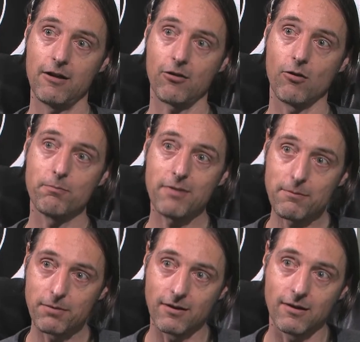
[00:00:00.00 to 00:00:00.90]
So
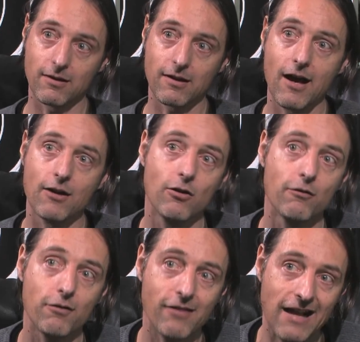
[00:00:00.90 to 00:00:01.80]
people kind
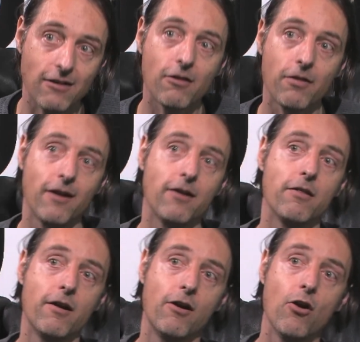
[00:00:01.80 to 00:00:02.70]
of sense
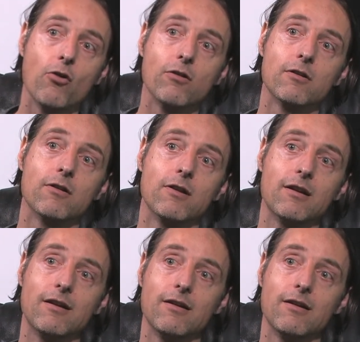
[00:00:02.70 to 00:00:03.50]
their own